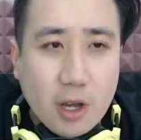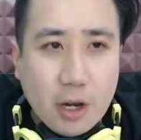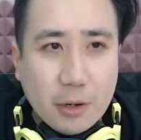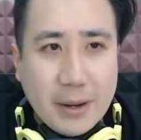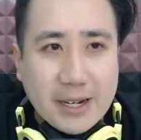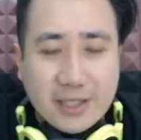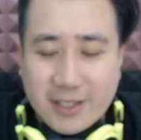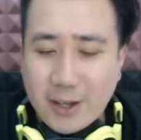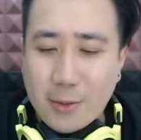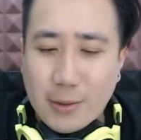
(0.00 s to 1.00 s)
Alright,
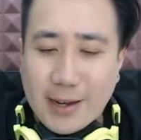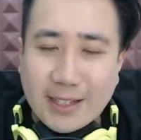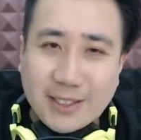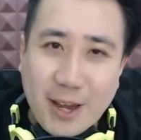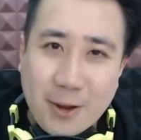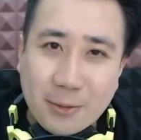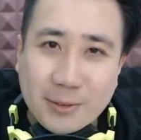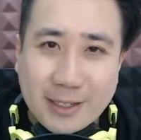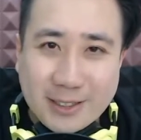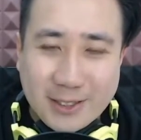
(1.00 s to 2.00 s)
so let's go.
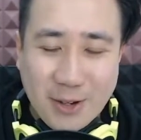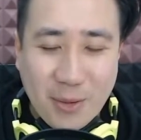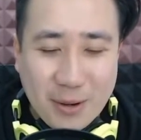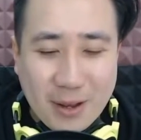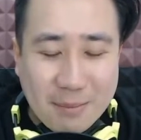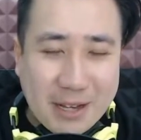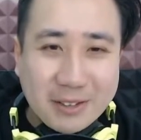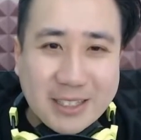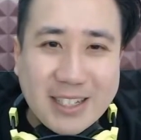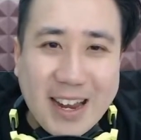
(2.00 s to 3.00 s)
Let's talk about
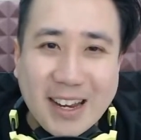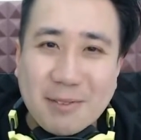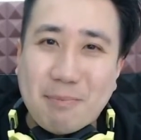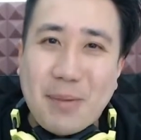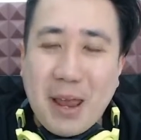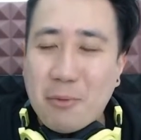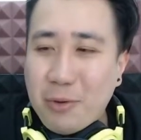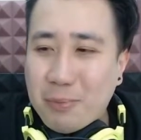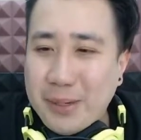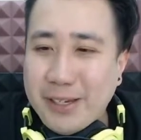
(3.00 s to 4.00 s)
the deck. Bear
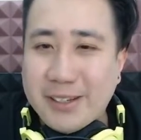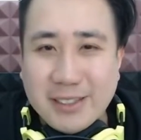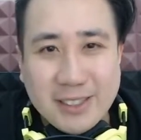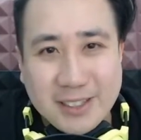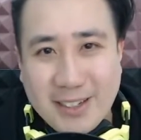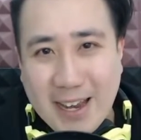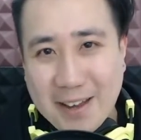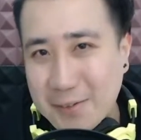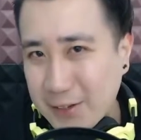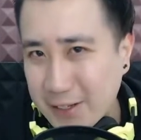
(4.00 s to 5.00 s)
with me, this is kind
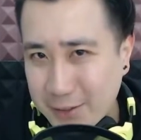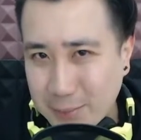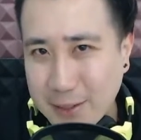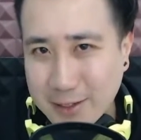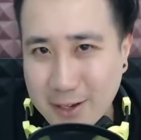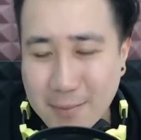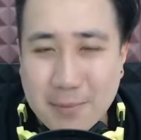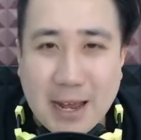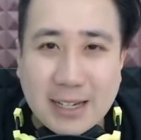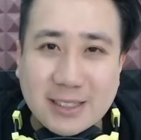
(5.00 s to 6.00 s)
of a little bit
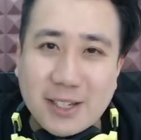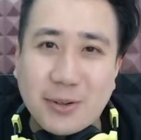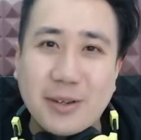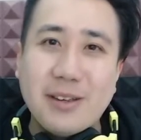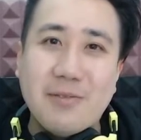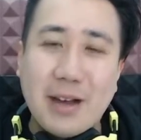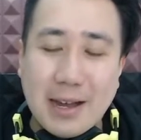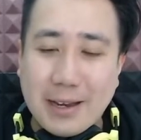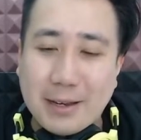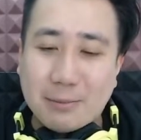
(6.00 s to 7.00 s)
complex, so if
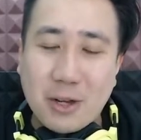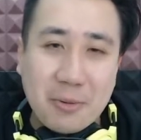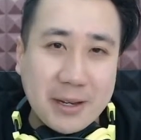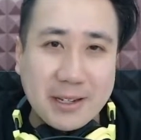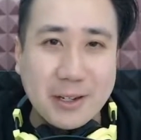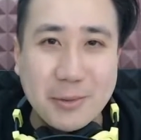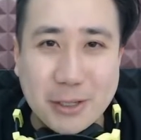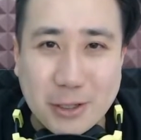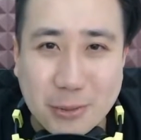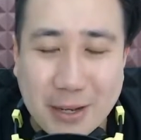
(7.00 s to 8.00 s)
I am talking a little bit
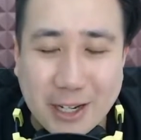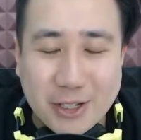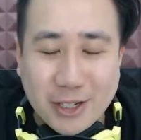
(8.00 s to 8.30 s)
too much,